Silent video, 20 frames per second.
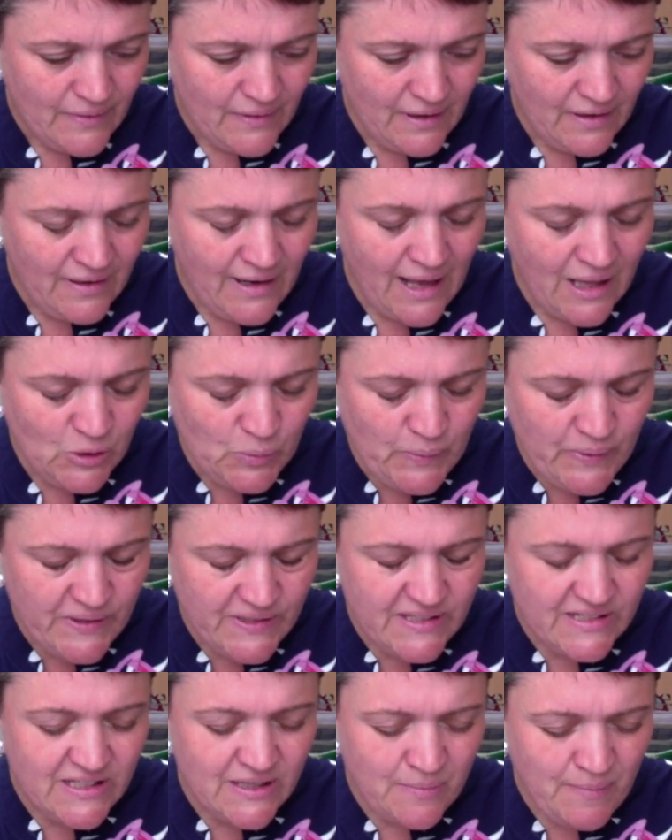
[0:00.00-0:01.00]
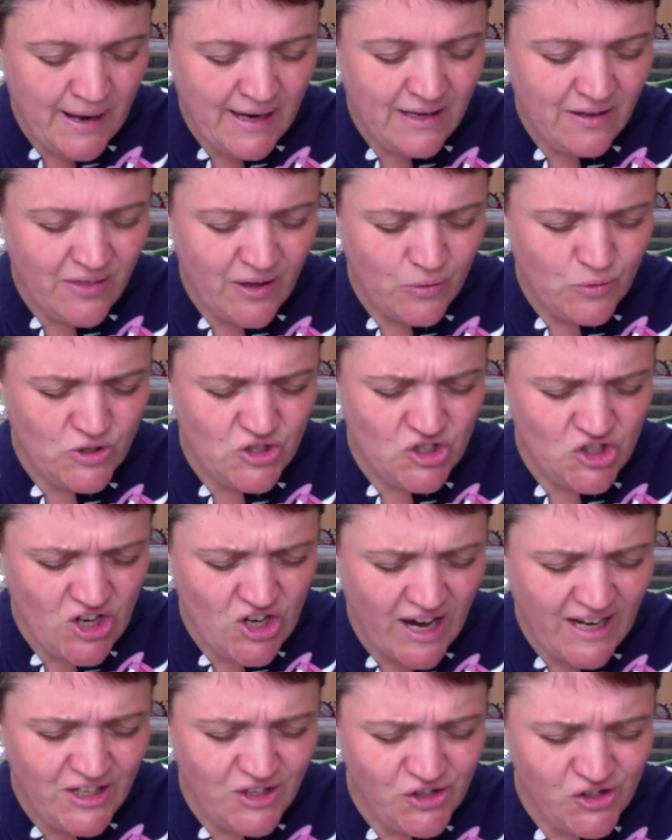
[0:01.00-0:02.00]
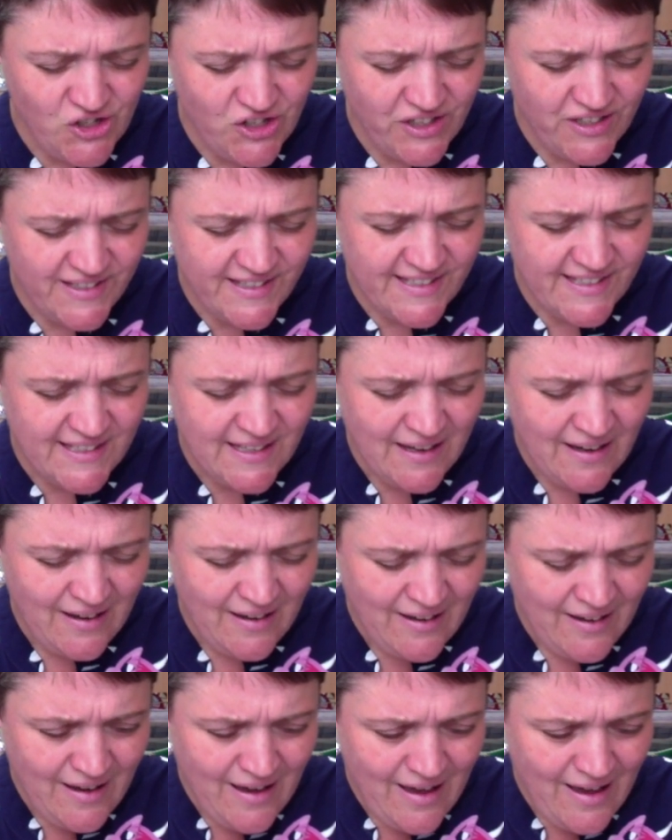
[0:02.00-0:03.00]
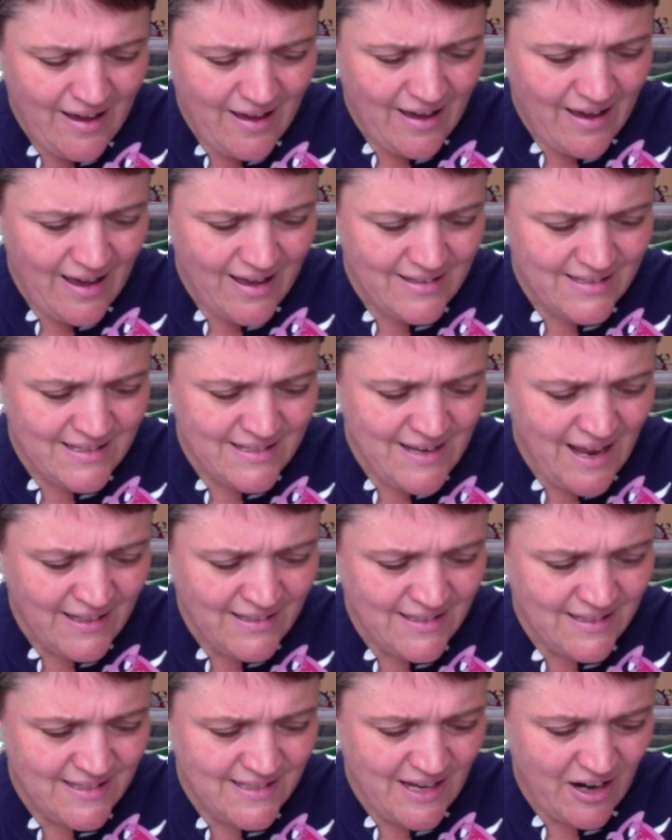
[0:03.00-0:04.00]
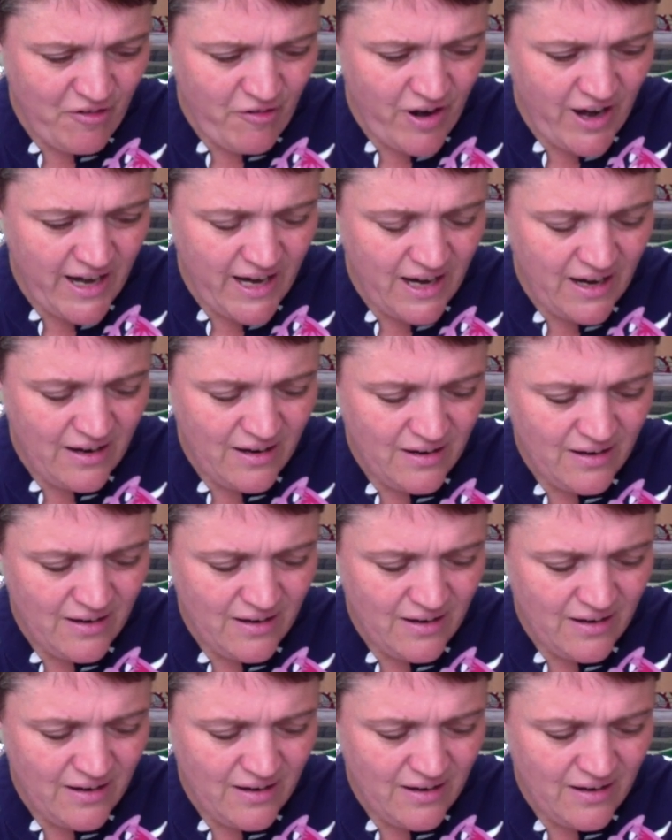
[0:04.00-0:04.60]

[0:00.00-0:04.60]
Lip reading: And help us to make those changes as necessary.